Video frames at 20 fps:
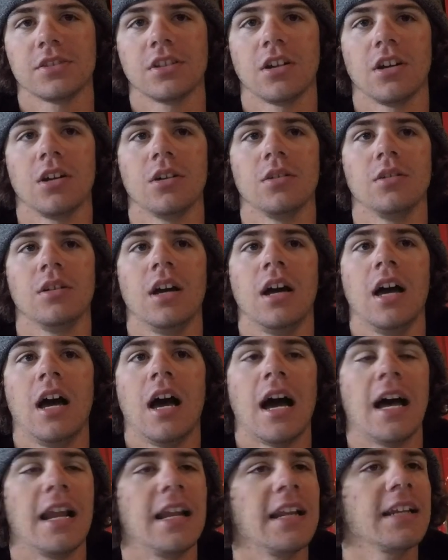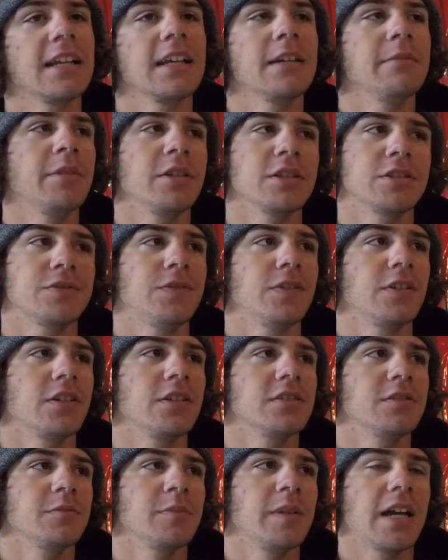So I didn't get much
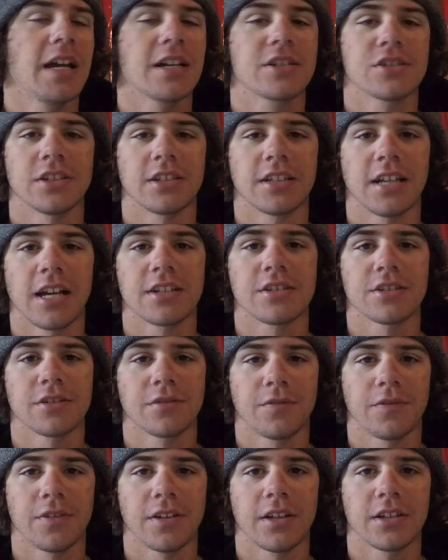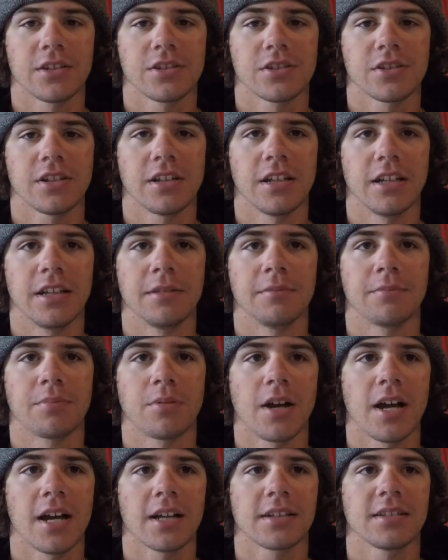footage of me actually catching fish in
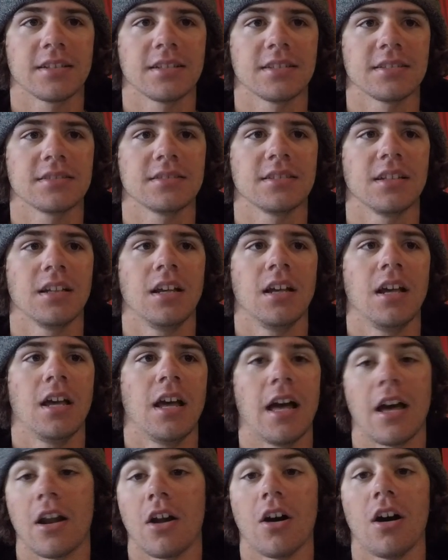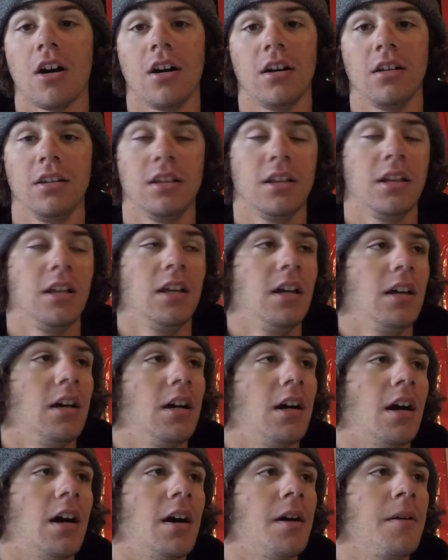practice at all.
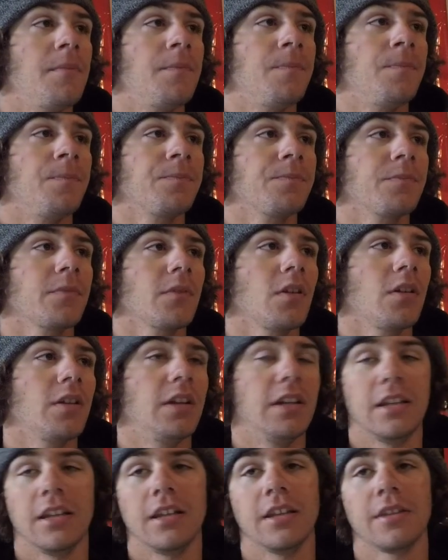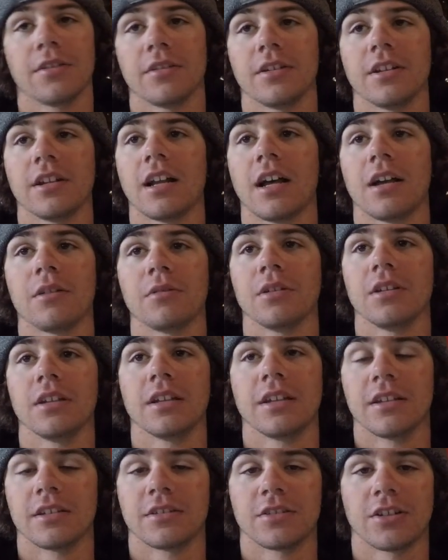Neither did I
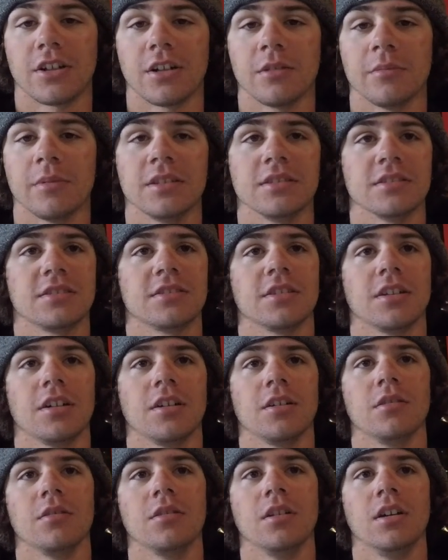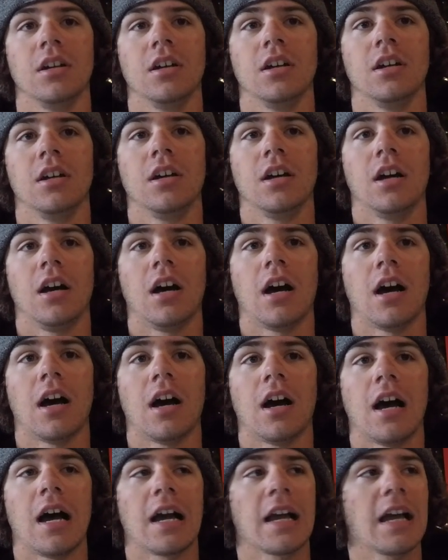really in the tournament. So
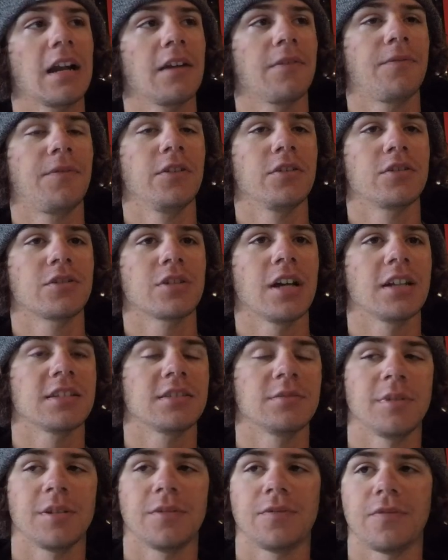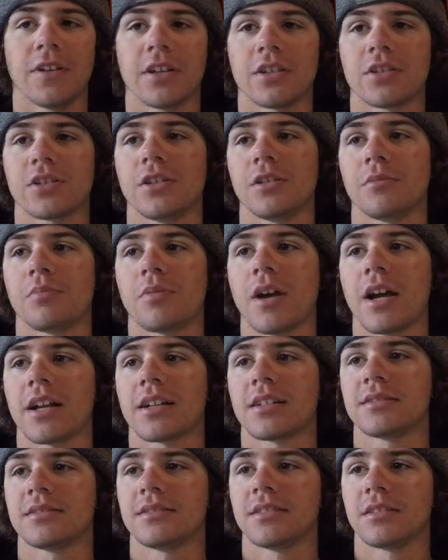I got a few shots of me fishing and
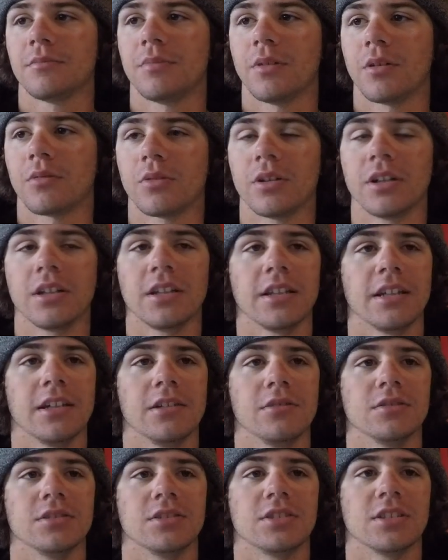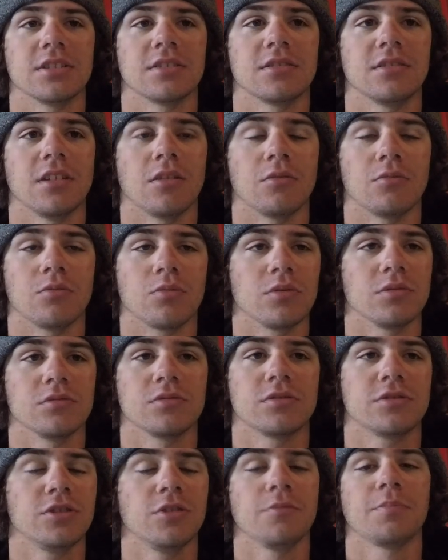practicing, but really it was just
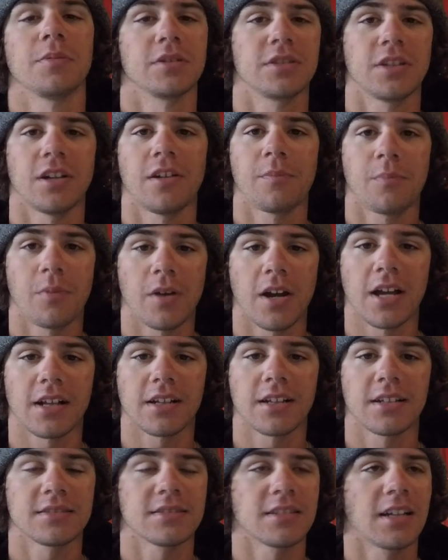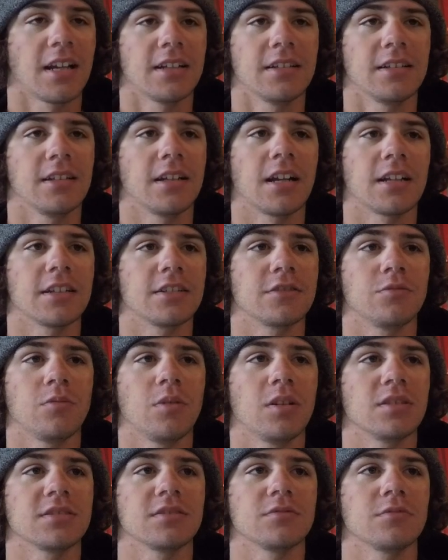a super tough practice, and I just
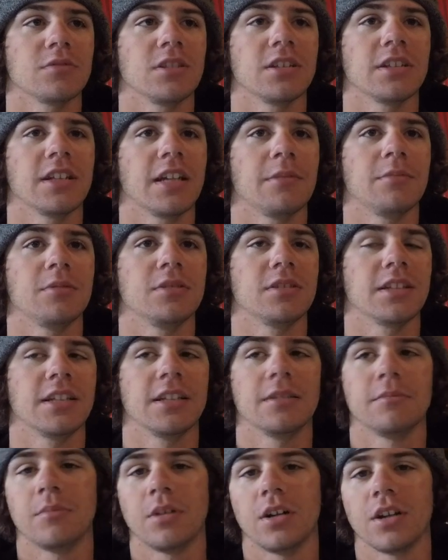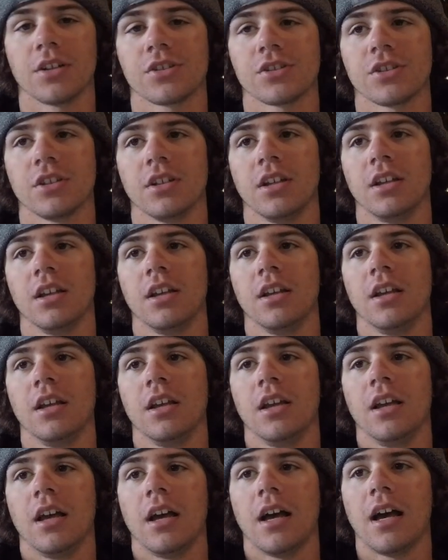wasn't really able to get much
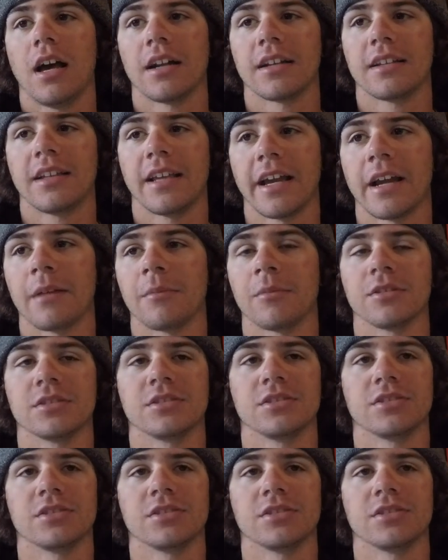on camera.